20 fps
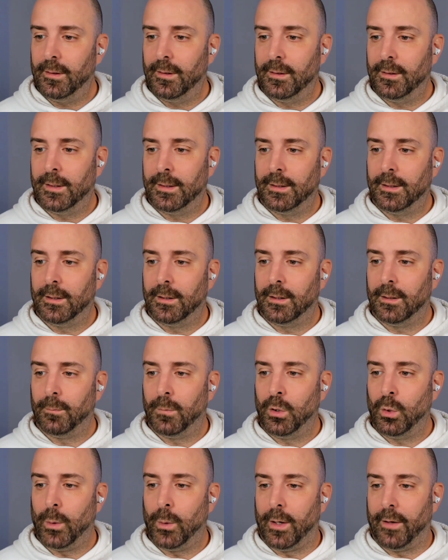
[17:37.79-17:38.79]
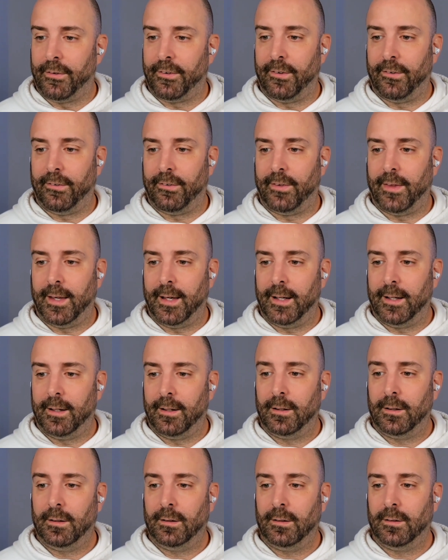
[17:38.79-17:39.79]
Um, who else is
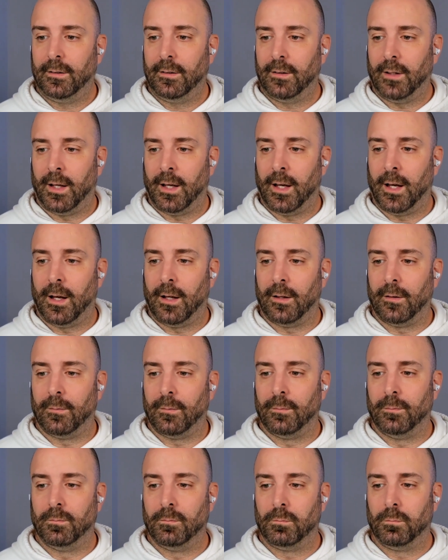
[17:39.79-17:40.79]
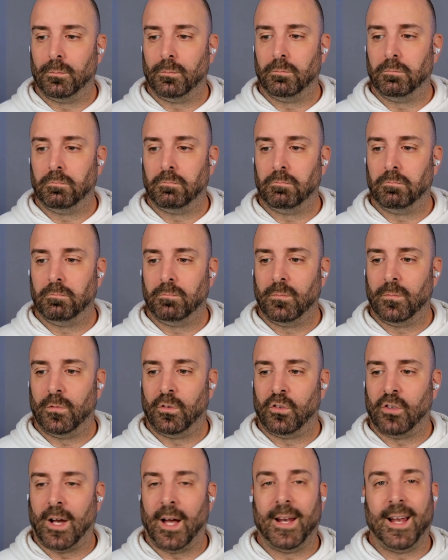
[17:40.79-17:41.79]
there? Uh,
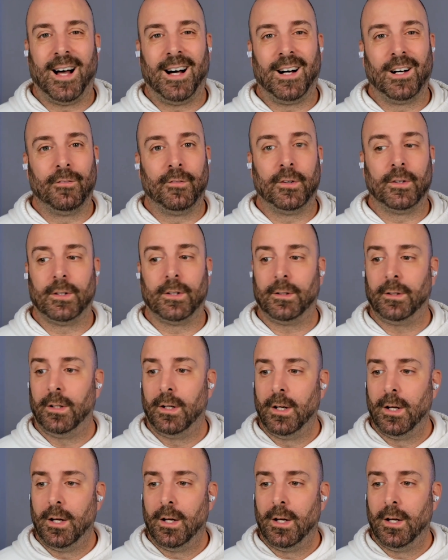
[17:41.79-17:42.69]
John Oliver.